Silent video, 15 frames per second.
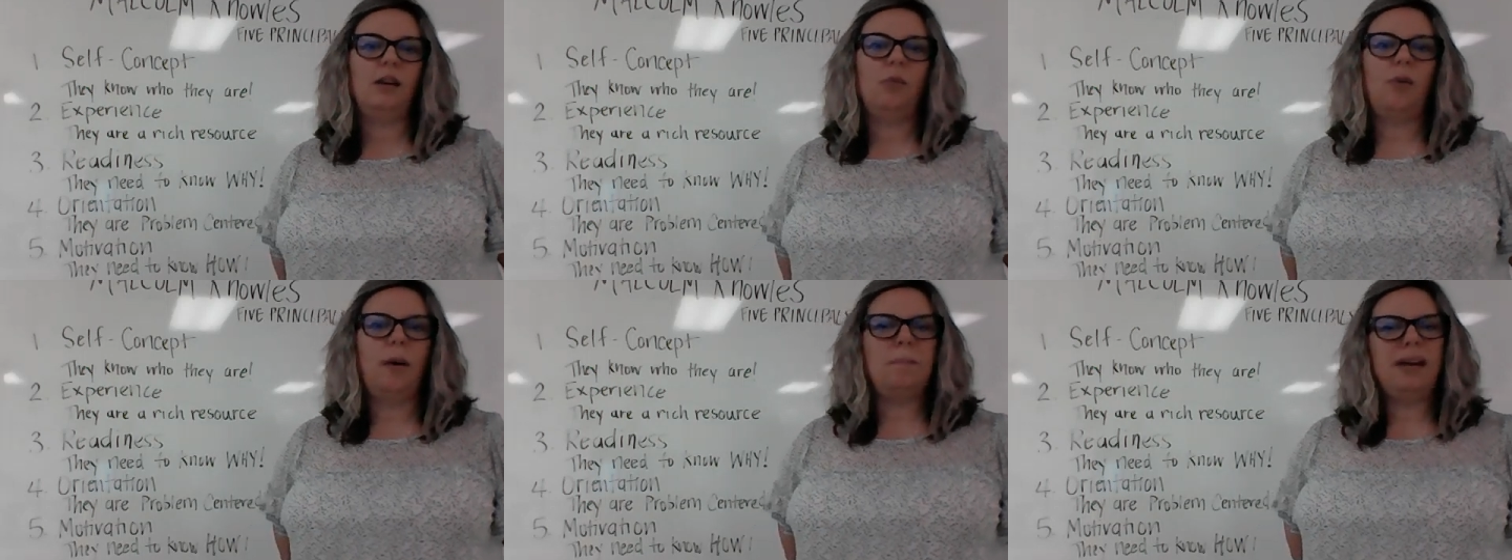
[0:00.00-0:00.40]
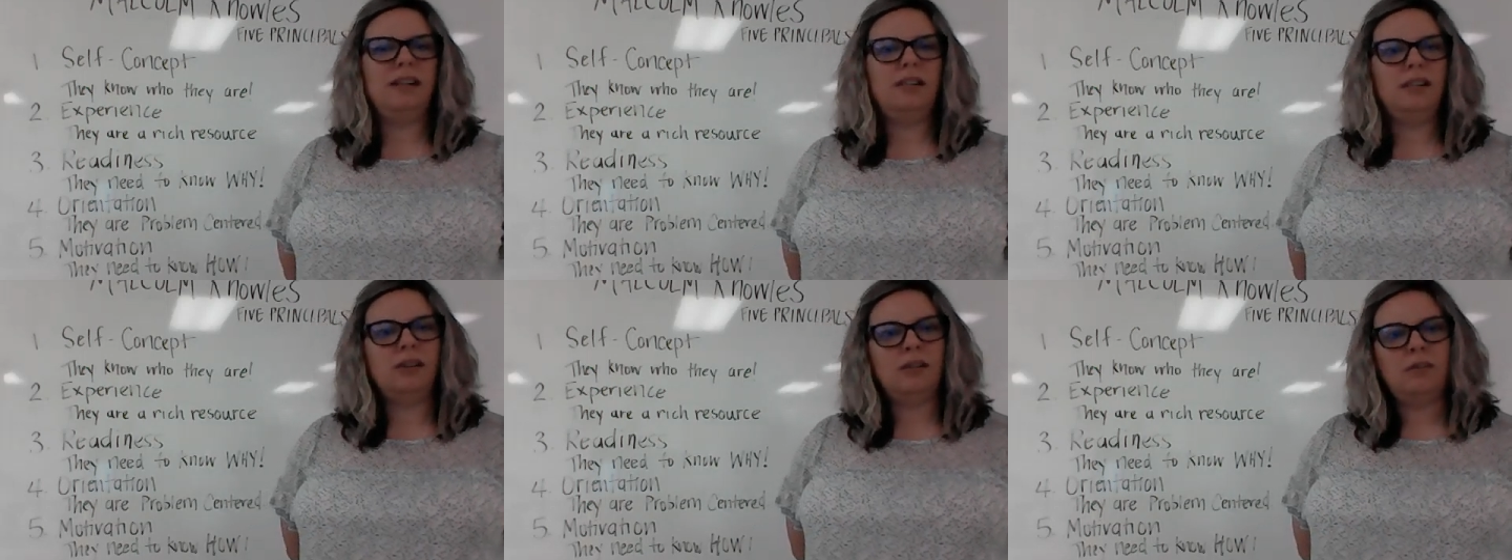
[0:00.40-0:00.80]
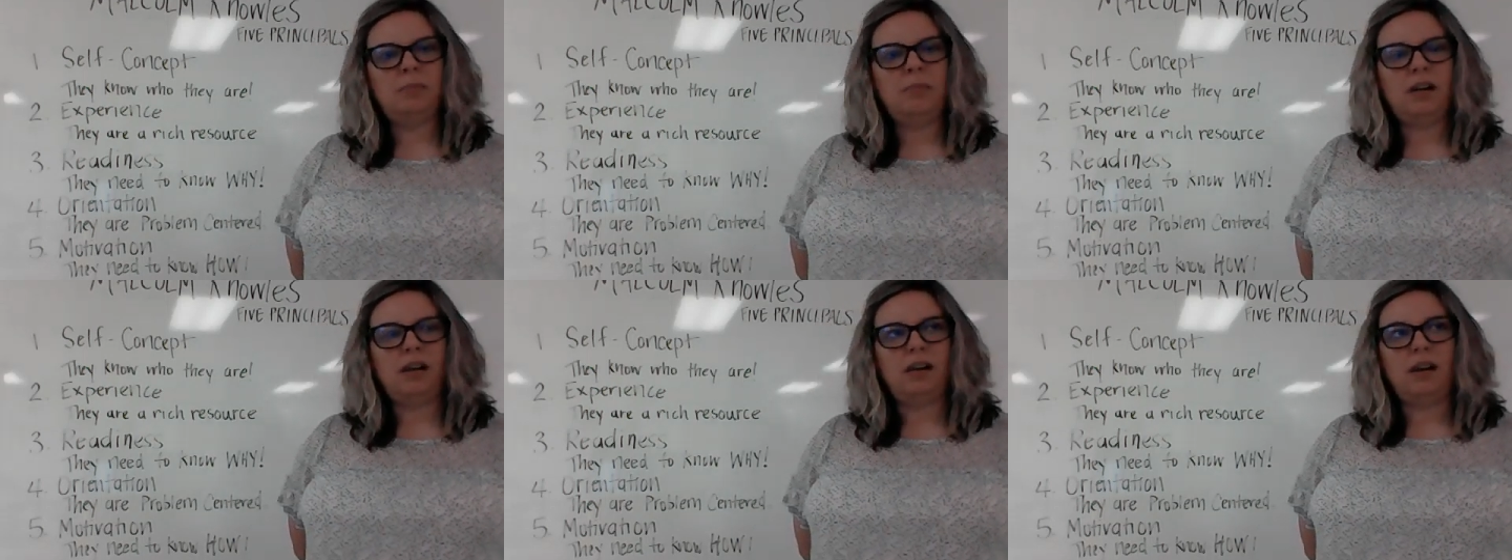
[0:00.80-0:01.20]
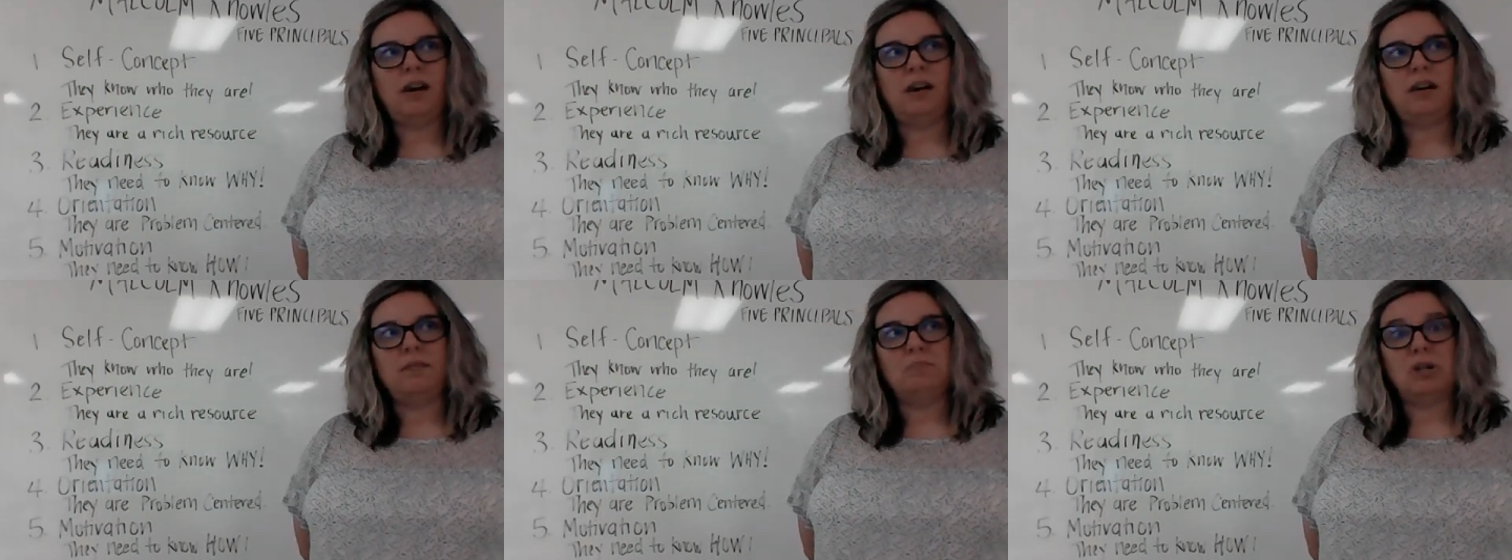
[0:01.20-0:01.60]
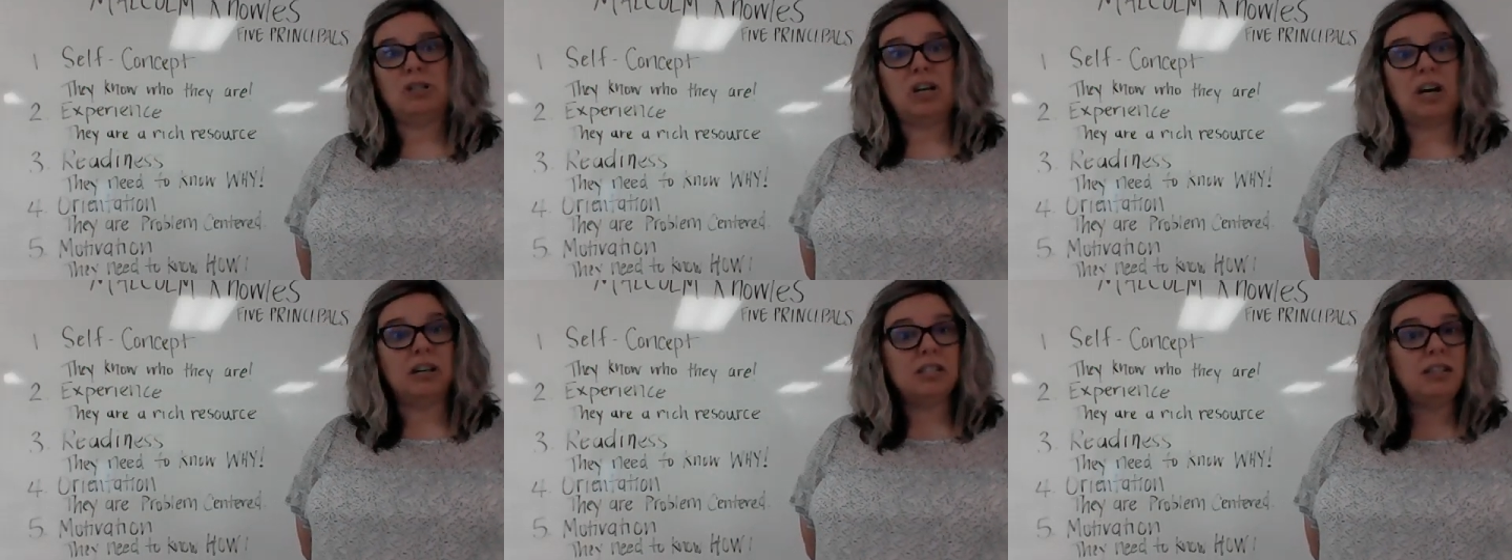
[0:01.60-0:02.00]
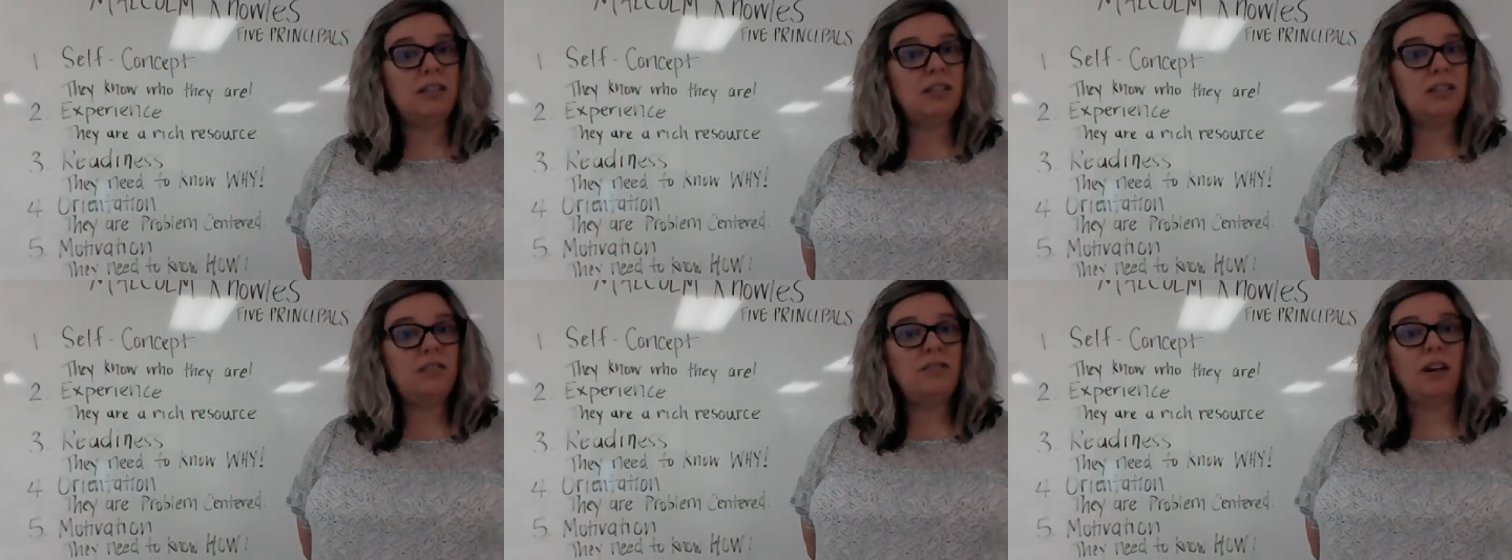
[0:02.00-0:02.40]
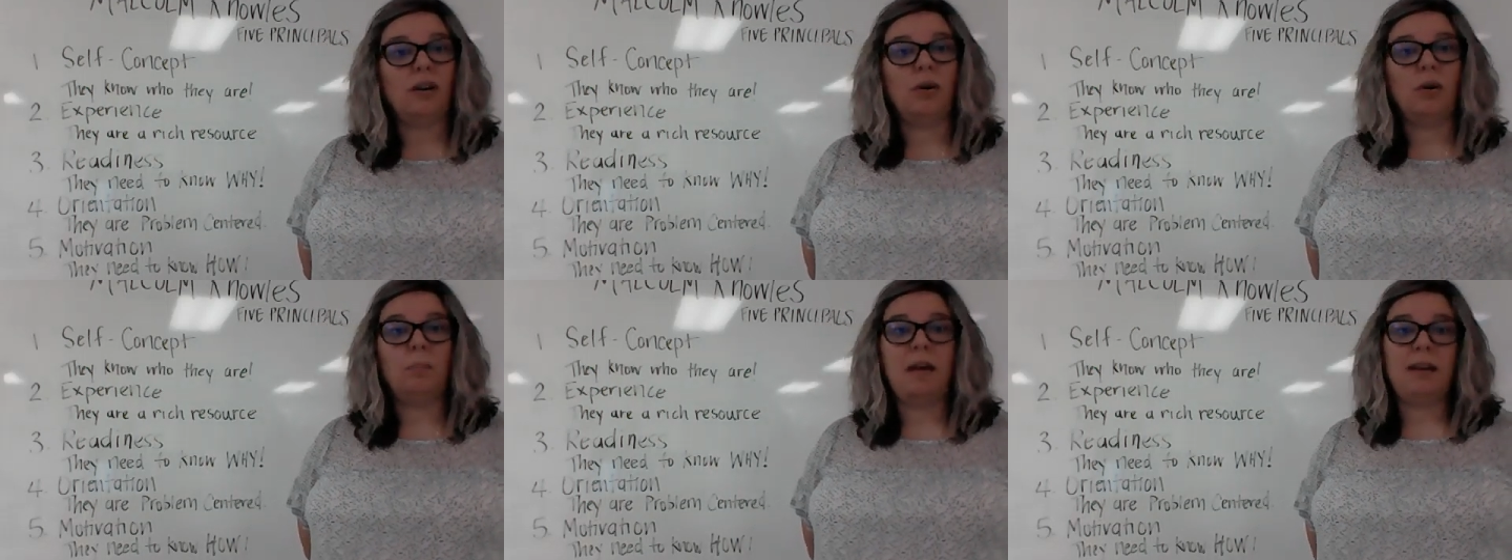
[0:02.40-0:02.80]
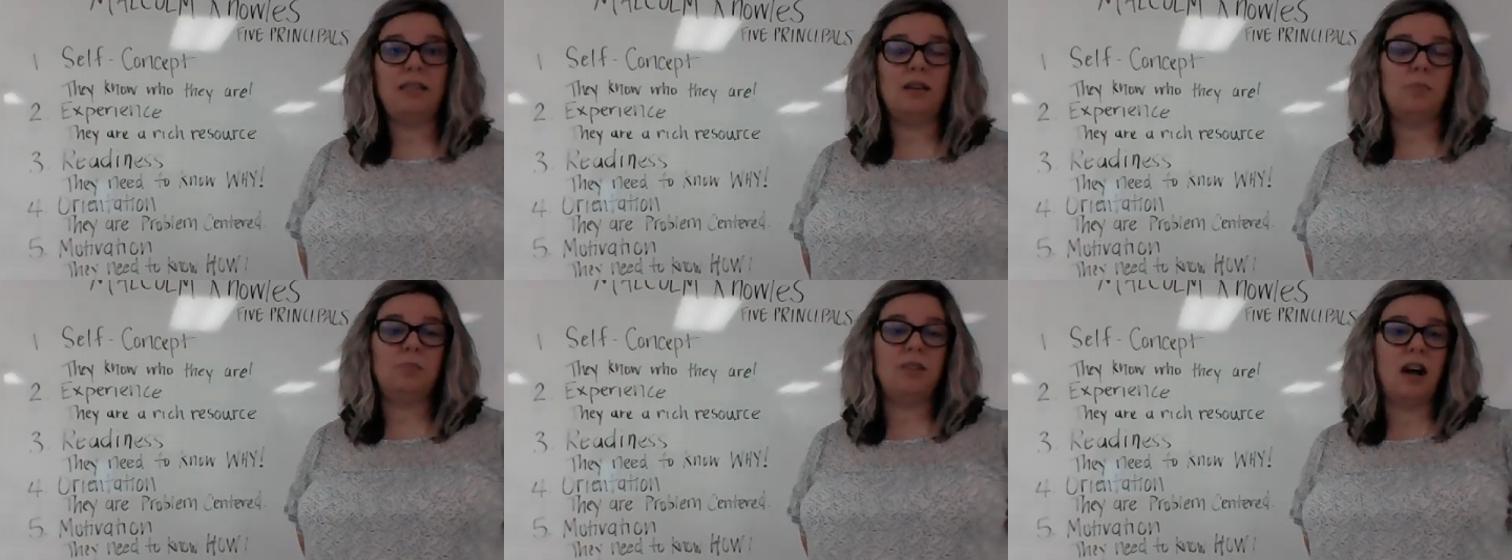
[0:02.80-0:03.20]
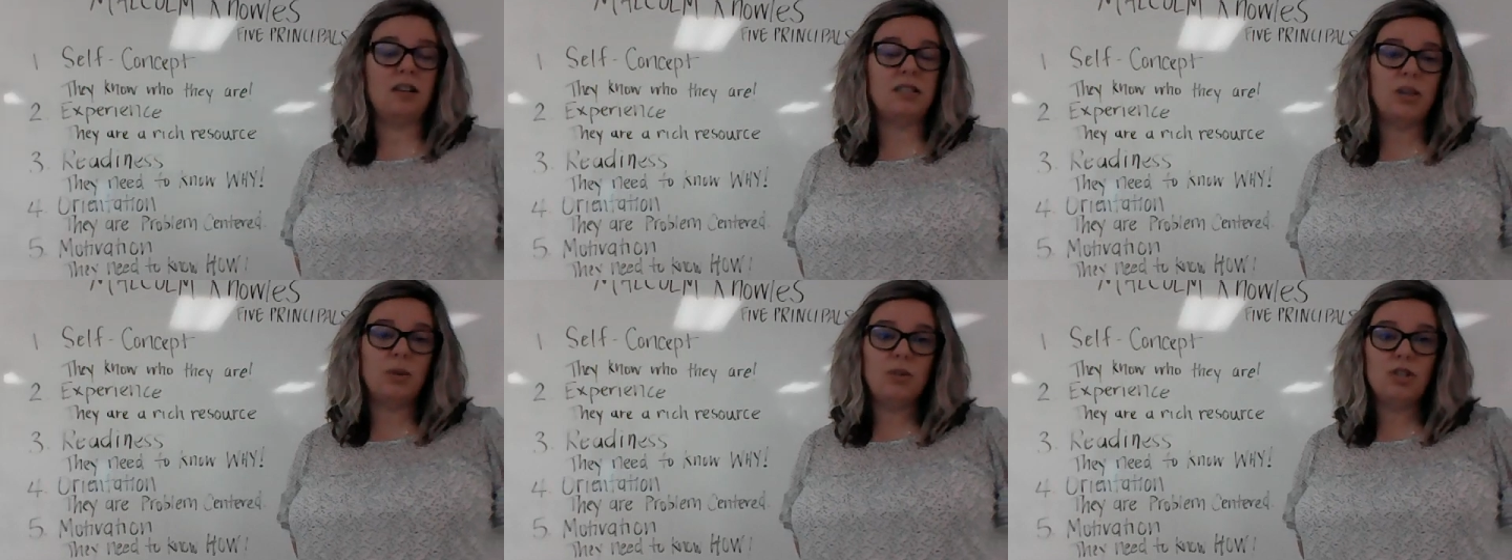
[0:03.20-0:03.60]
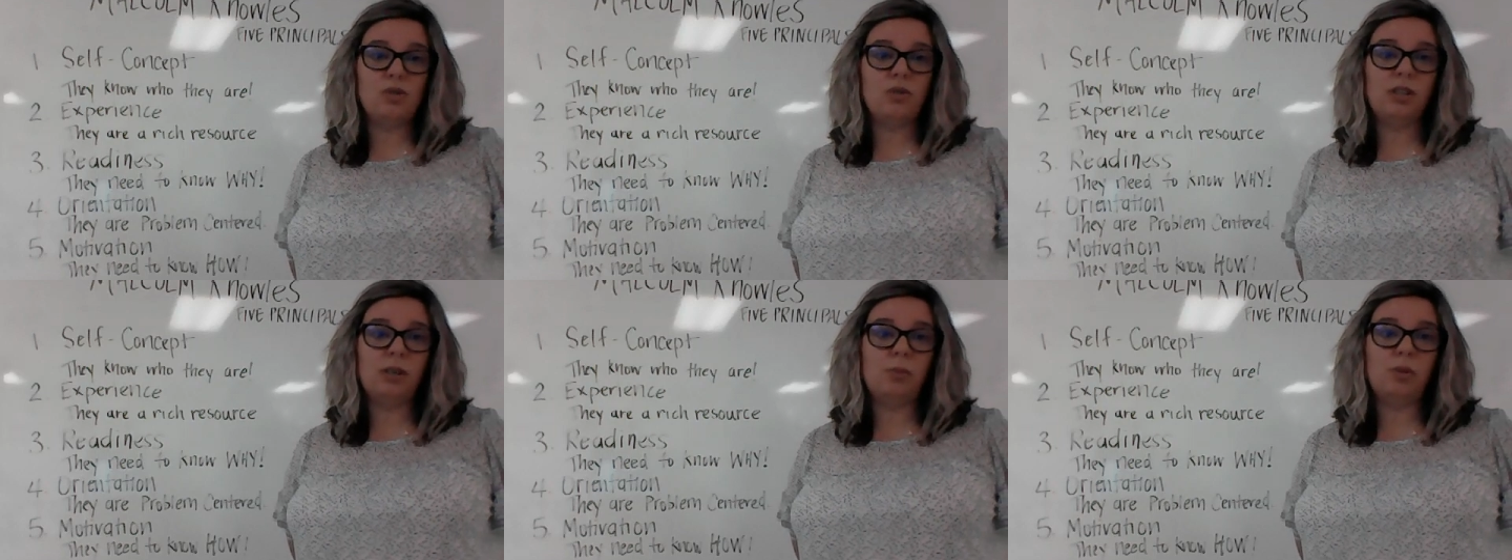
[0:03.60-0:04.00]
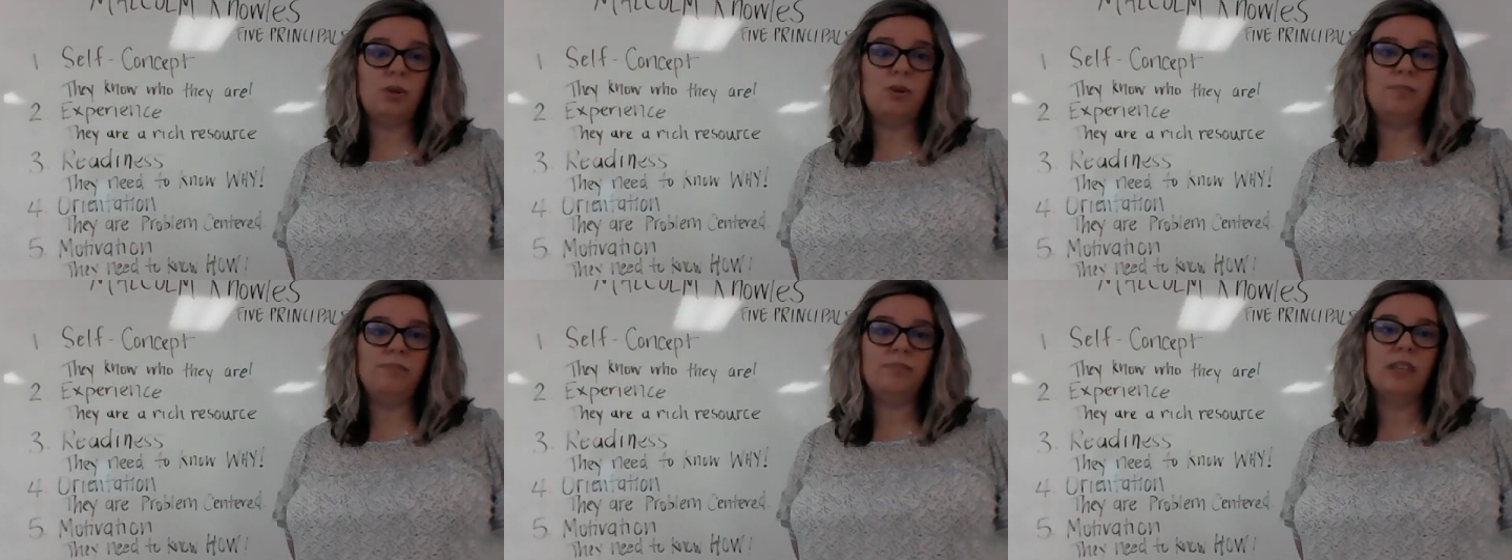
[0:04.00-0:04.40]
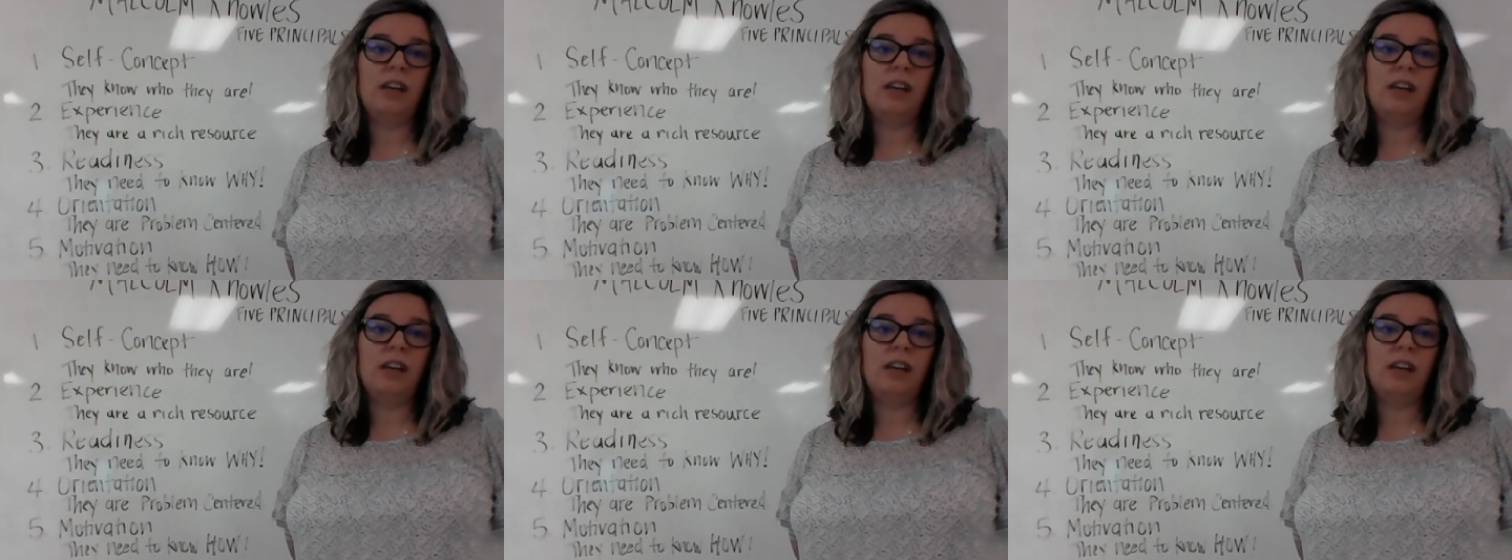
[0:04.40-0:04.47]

what made them productive or made them not so enjoyable.